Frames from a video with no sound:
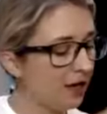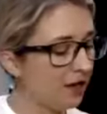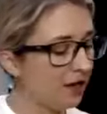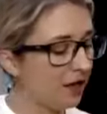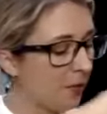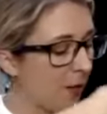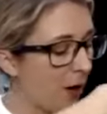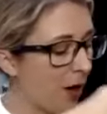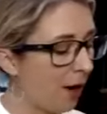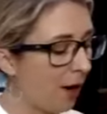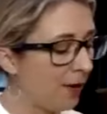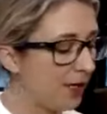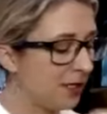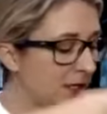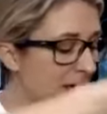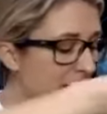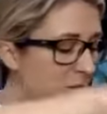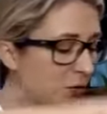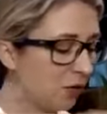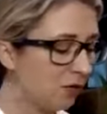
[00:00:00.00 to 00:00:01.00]
I think about how many
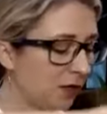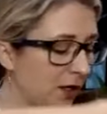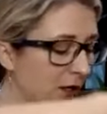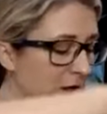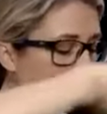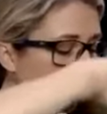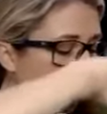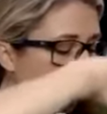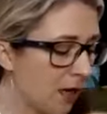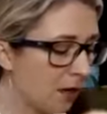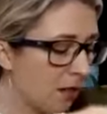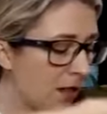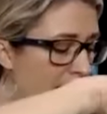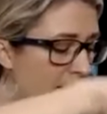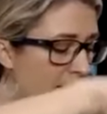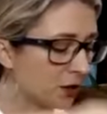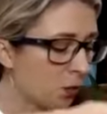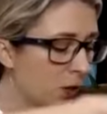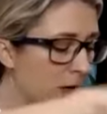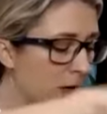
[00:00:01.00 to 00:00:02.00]
times we've done a cooking
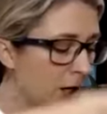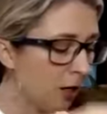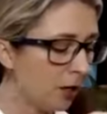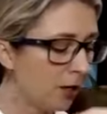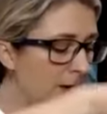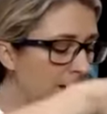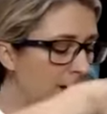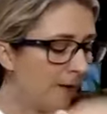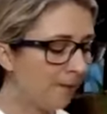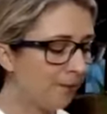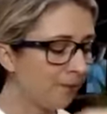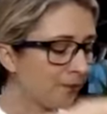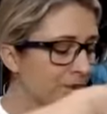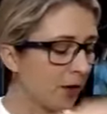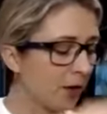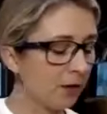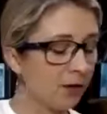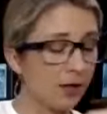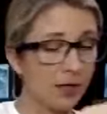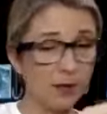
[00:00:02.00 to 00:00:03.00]
class where
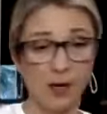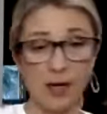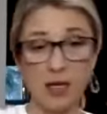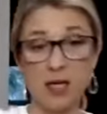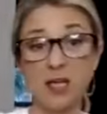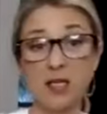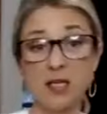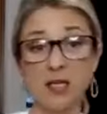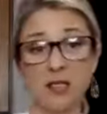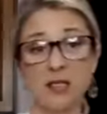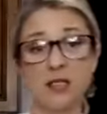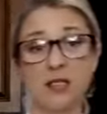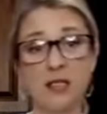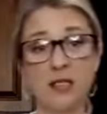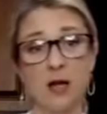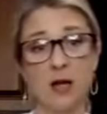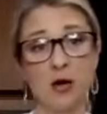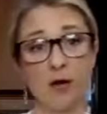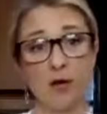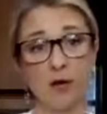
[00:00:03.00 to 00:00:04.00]
like my kids
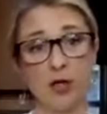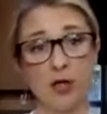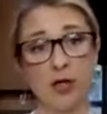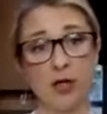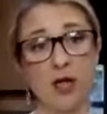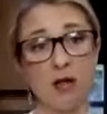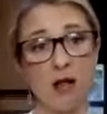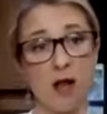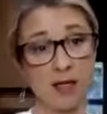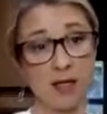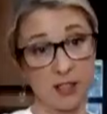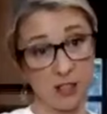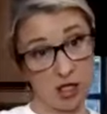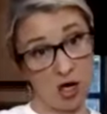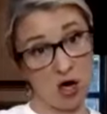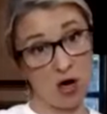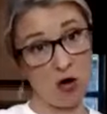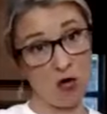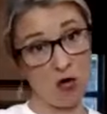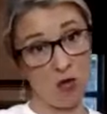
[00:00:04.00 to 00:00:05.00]
that are in the cooking class
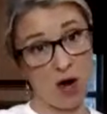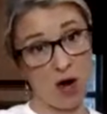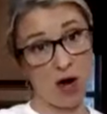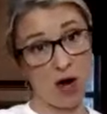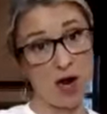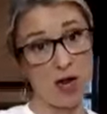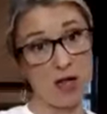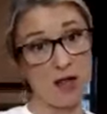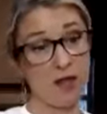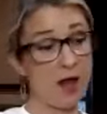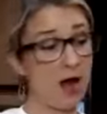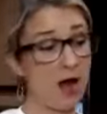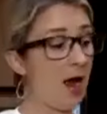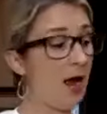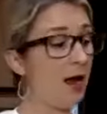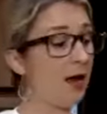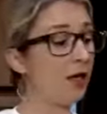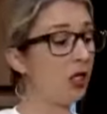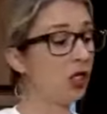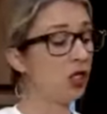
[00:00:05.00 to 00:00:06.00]
know, right,
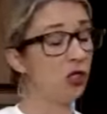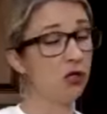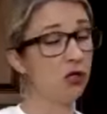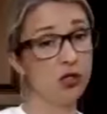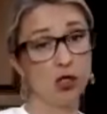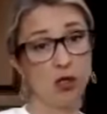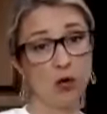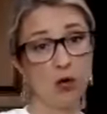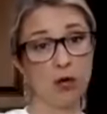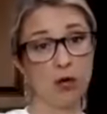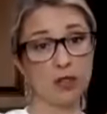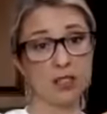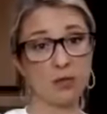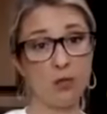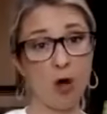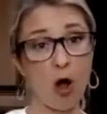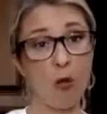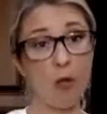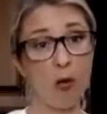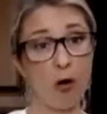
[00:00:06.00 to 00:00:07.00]
that you do a
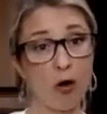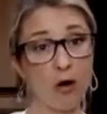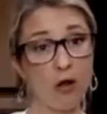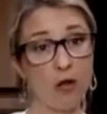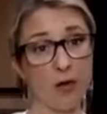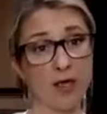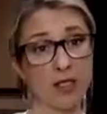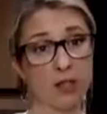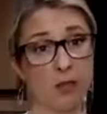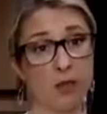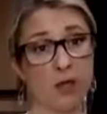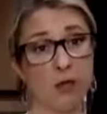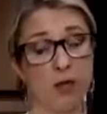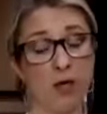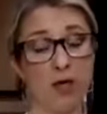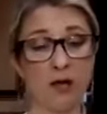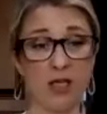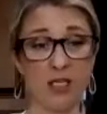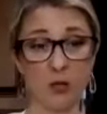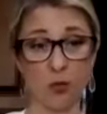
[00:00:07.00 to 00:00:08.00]
small part of the recipe, but
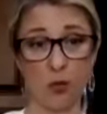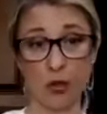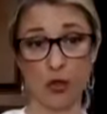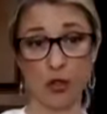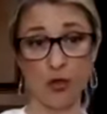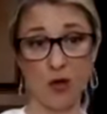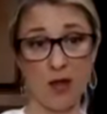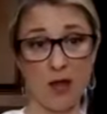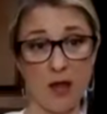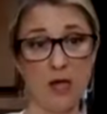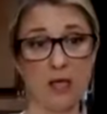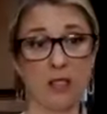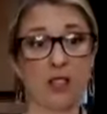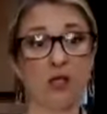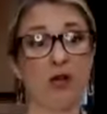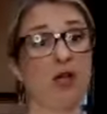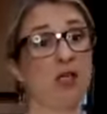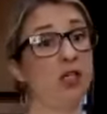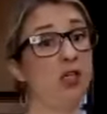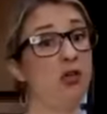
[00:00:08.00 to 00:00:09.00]
at least when you're doing this,
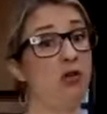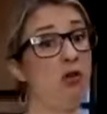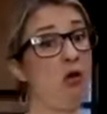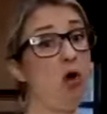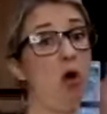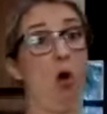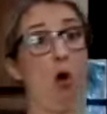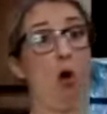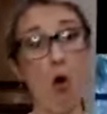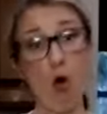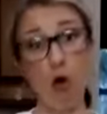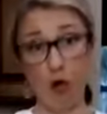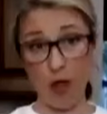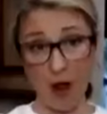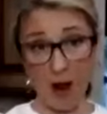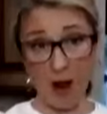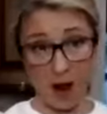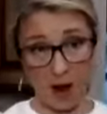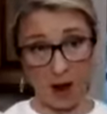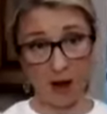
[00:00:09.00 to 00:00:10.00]
you get to do the whole
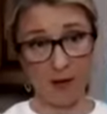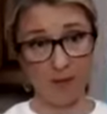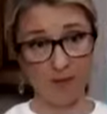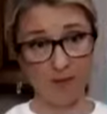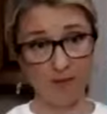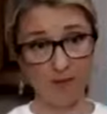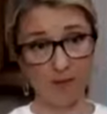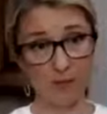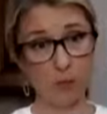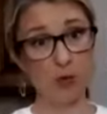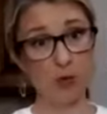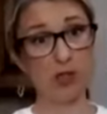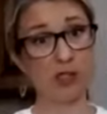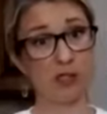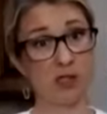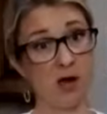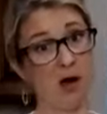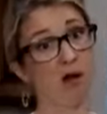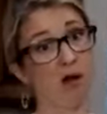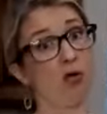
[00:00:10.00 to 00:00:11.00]
thing, which is
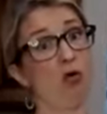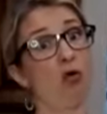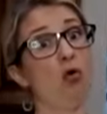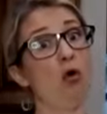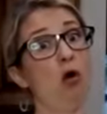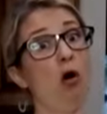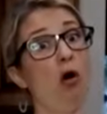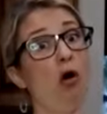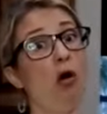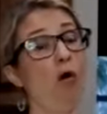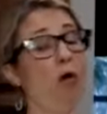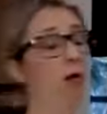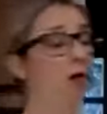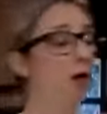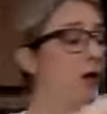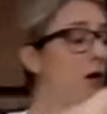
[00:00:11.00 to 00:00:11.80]
kind of cool